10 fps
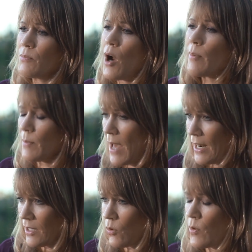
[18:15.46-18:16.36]

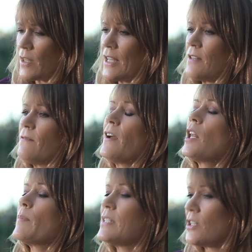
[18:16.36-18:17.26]
problematic, or that they
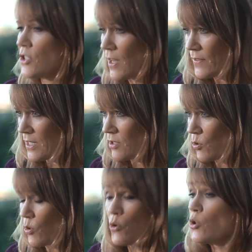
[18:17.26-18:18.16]
develop attention deficit
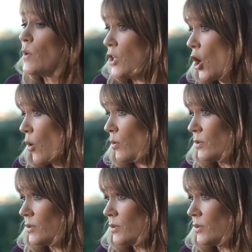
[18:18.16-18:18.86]
disorder? Or do we know?